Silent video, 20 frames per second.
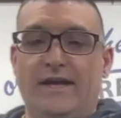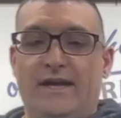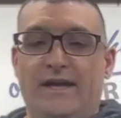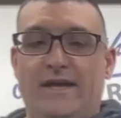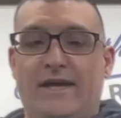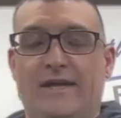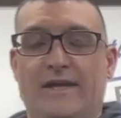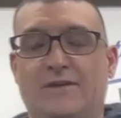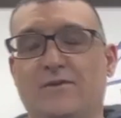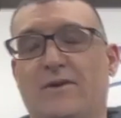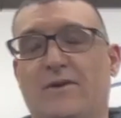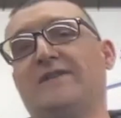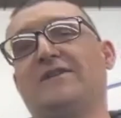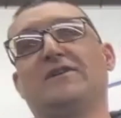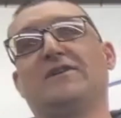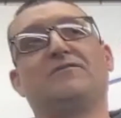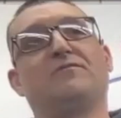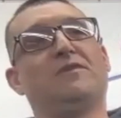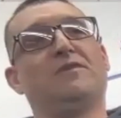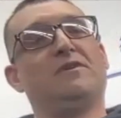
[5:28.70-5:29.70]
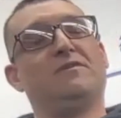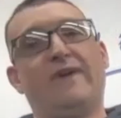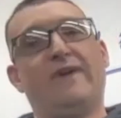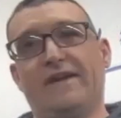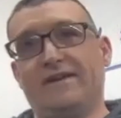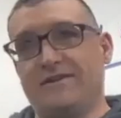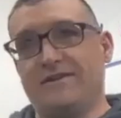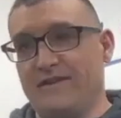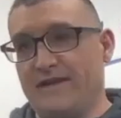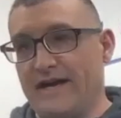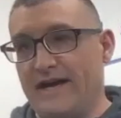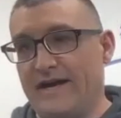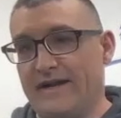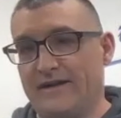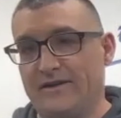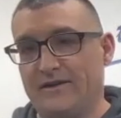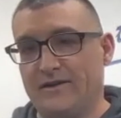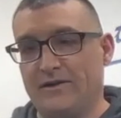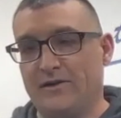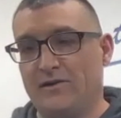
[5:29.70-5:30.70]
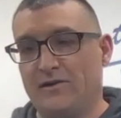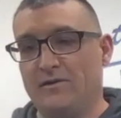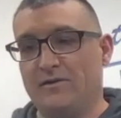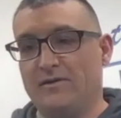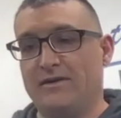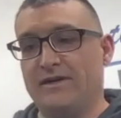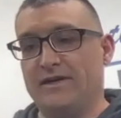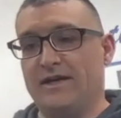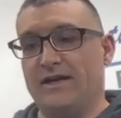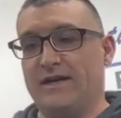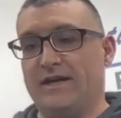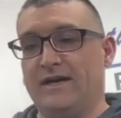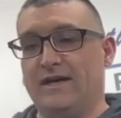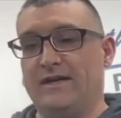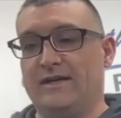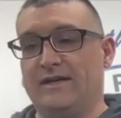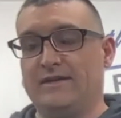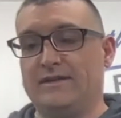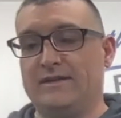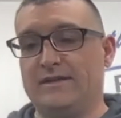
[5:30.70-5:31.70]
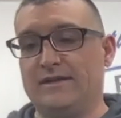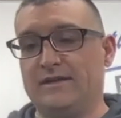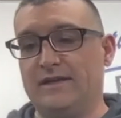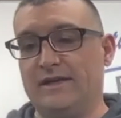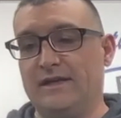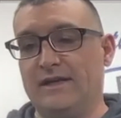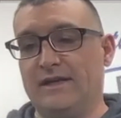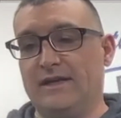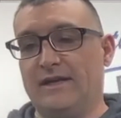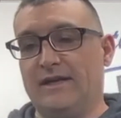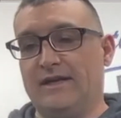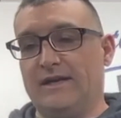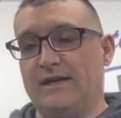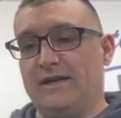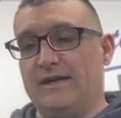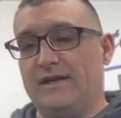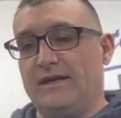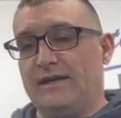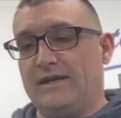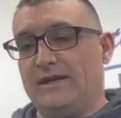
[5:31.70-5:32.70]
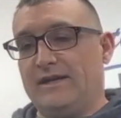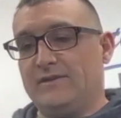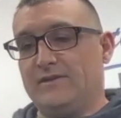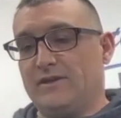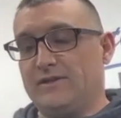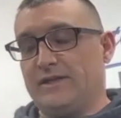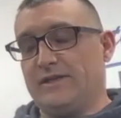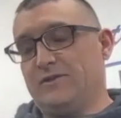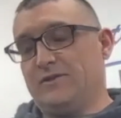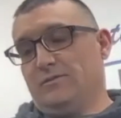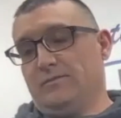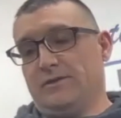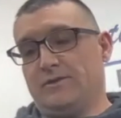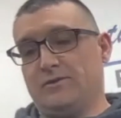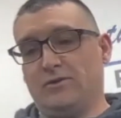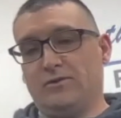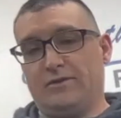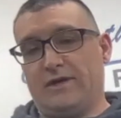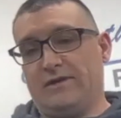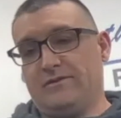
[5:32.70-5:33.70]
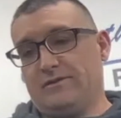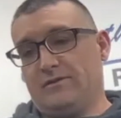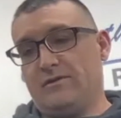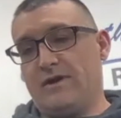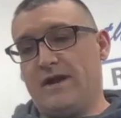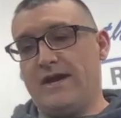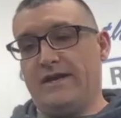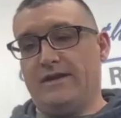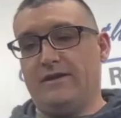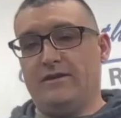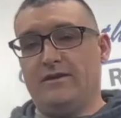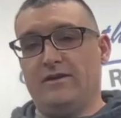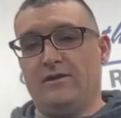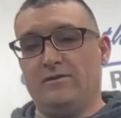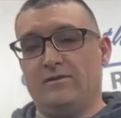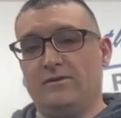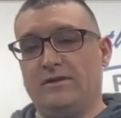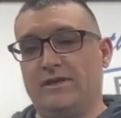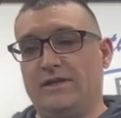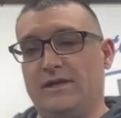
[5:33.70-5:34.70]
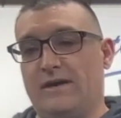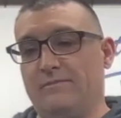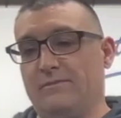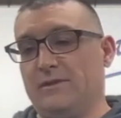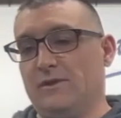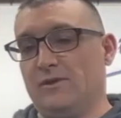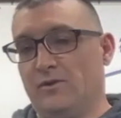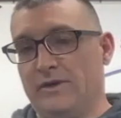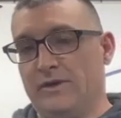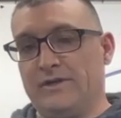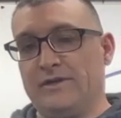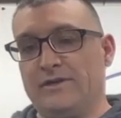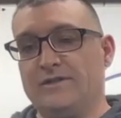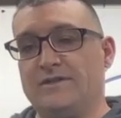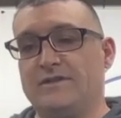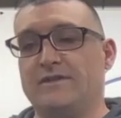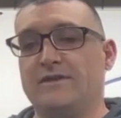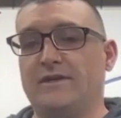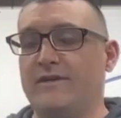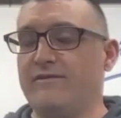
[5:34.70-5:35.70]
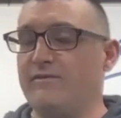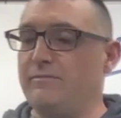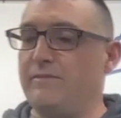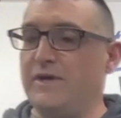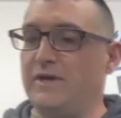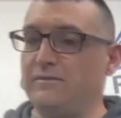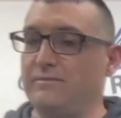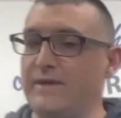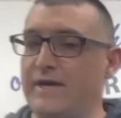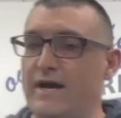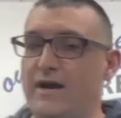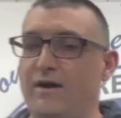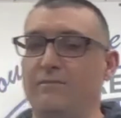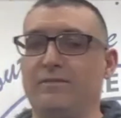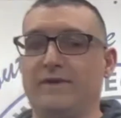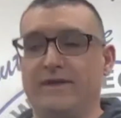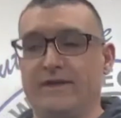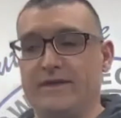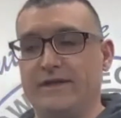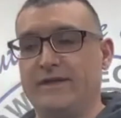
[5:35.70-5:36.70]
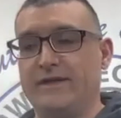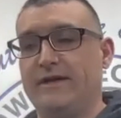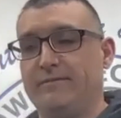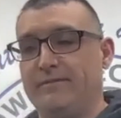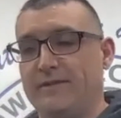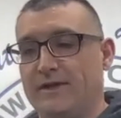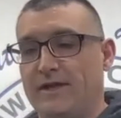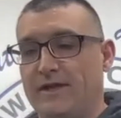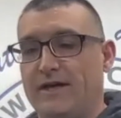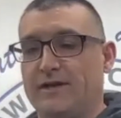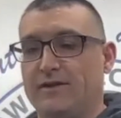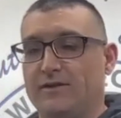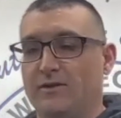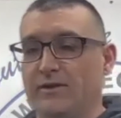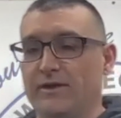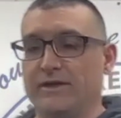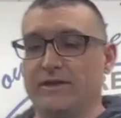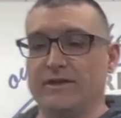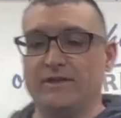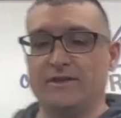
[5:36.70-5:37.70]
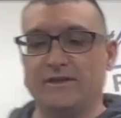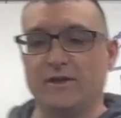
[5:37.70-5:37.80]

And so I took full advantage of that, you know. As long as I told him the truth, I was all right, you know. He got me lawyers. He never bailed me out, but he did get me a lot of lawyers.